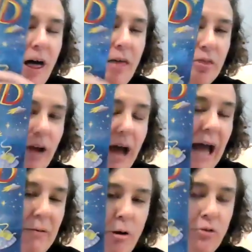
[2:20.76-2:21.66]
author.
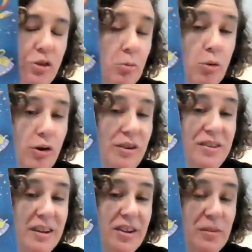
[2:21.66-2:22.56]
I wrote the words
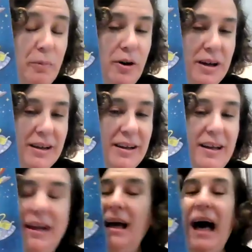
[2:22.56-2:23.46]
in this book,
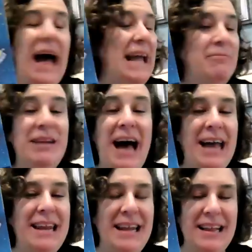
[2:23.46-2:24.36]
I am
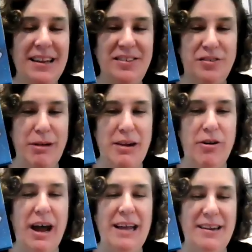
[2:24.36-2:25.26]
not an
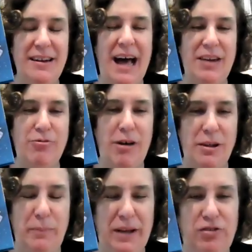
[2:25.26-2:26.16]
illustrator. I did not draw the
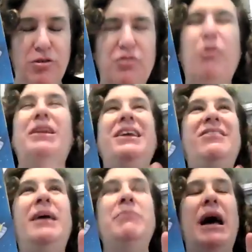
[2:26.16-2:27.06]
pictures, or at
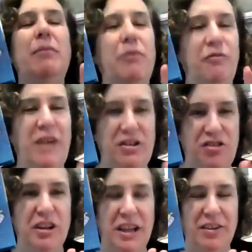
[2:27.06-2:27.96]
least I'm not a
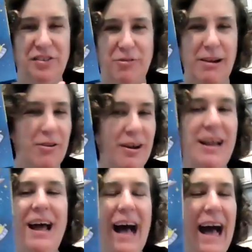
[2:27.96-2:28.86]
professional illustrator.
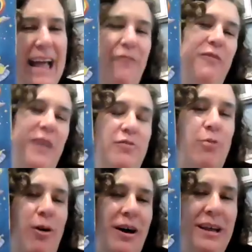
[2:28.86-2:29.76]
I have fun
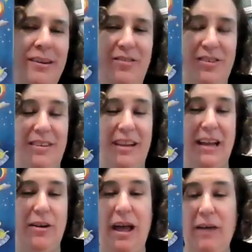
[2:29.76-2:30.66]
drawing just
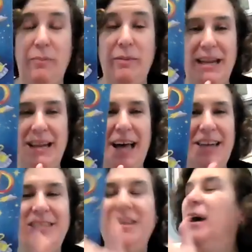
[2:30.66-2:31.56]
like everybody does,